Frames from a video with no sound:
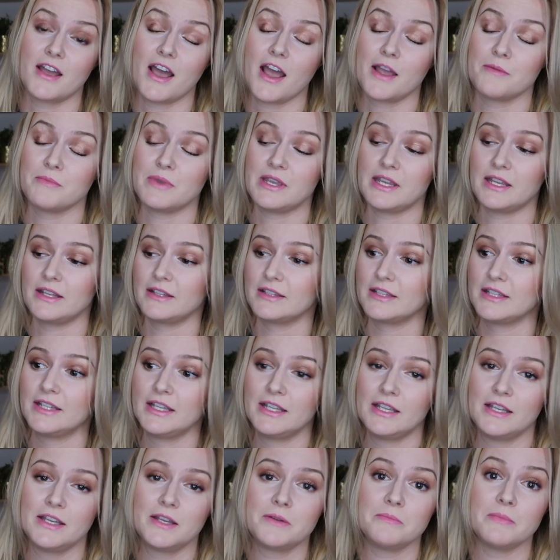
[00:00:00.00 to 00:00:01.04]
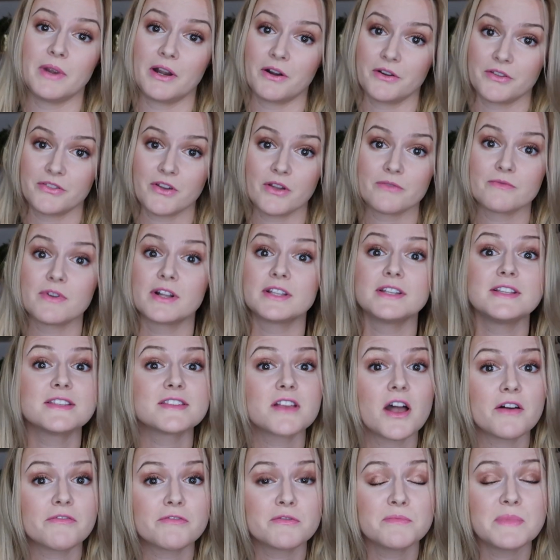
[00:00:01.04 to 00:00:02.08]
I mean, marathon running's
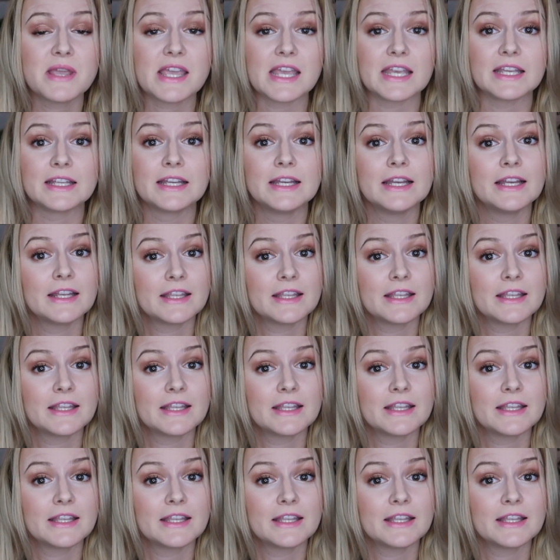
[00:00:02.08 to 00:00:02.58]
not for me.